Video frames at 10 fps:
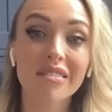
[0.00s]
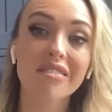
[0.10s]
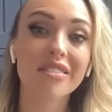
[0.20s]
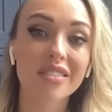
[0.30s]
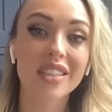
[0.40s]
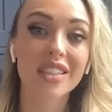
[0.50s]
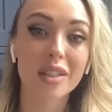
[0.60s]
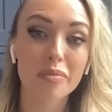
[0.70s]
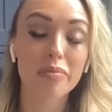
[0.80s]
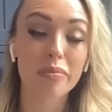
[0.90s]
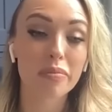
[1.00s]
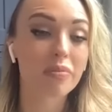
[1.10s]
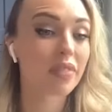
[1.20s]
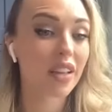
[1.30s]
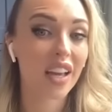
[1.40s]
oh, yeah.
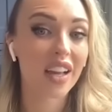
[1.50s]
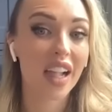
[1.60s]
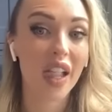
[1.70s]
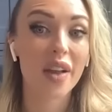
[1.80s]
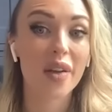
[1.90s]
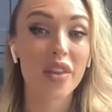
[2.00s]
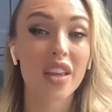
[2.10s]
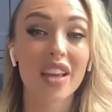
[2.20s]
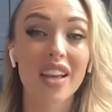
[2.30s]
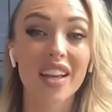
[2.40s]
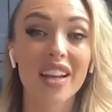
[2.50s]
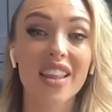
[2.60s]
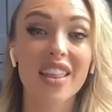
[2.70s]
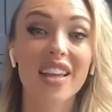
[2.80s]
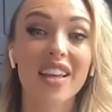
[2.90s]
And I think
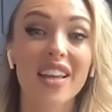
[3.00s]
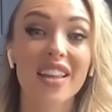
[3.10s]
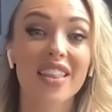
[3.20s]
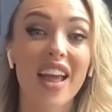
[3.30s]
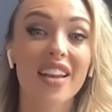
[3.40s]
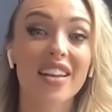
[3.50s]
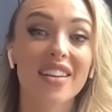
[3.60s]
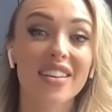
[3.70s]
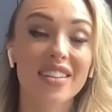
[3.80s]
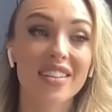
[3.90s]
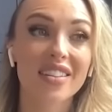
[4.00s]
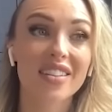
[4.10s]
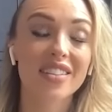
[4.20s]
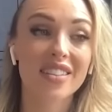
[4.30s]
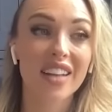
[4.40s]
then
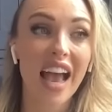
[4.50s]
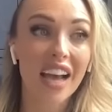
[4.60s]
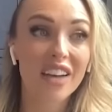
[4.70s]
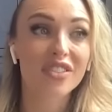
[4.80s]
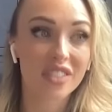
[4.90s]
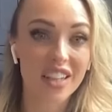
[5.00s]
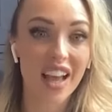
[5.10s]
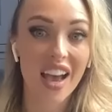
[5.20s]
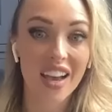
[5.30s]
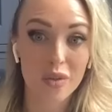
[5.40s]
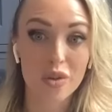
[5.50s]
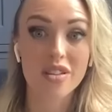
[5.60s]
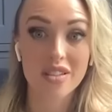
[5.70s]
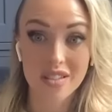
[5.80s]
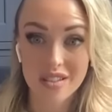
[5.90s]
after that was,
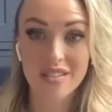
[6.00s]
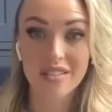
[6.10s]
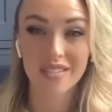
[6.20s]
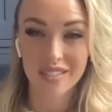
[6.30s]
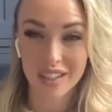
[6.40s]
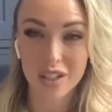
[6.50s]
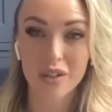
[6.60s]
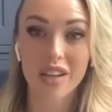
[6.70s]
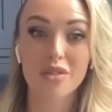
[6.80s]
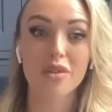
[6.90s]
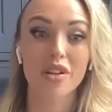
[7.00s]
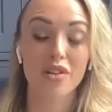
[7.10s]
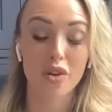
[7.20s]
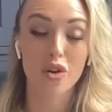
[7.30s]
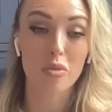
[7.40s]
you know, that was when your
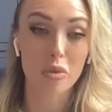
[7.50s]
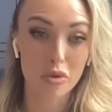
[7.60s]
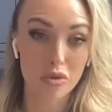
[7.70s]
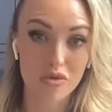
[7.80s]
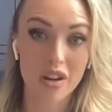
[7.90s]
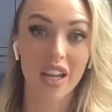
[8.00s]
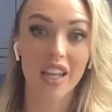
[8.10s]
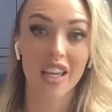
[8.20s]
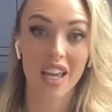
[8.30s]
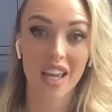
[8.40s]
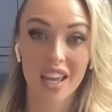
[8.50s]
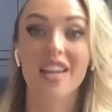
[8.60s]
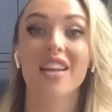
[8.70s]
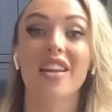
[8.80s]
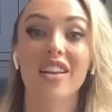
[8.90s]
hormones really kick in
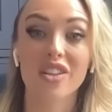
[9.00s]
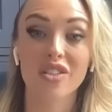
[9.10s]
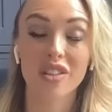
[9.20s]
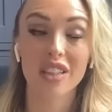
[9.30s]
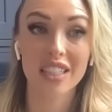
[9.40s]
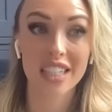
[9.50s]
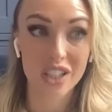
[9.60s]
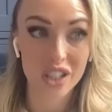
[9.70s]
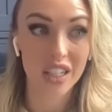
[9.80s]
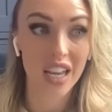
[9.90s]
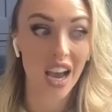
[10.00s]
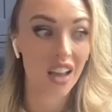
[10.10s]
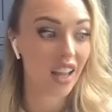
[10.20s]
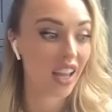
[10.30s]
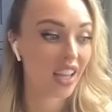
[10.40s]
and you literally are
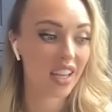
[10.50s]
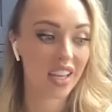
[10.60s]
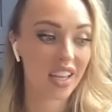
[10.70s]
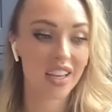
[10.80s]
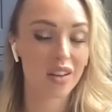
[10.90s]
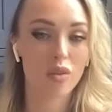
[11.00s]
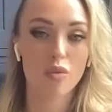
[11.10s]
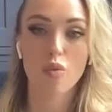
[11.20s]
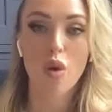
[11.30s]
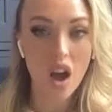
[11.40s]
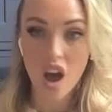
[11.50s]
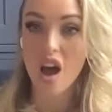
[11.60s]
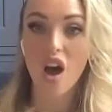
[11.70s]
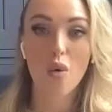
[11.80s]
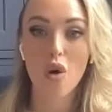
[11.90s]
like wow,
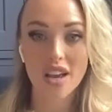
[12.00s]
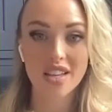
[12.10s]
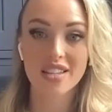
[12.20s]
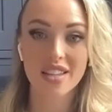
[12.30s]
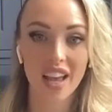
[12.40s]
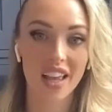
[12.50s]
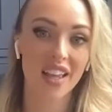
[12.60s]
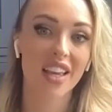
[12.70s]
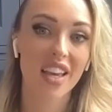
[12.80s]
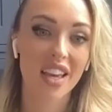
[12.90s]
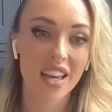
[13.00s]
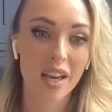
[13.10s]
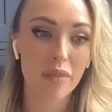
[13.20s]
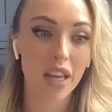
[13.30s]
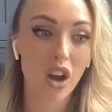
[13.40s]
what is like? And me and
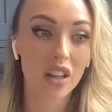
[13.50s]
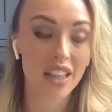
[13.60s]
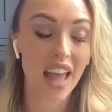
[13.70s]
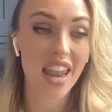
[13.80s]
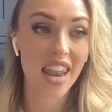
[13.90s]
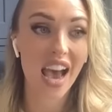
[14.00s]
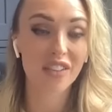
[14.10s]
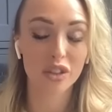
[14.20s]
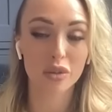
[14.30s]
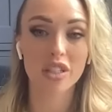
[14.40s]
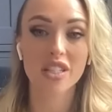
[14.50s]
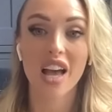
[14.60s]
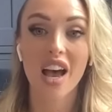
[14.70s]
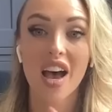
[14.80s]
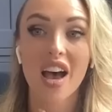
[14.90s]
Ollie then afterwards,
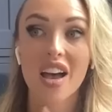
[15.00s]
our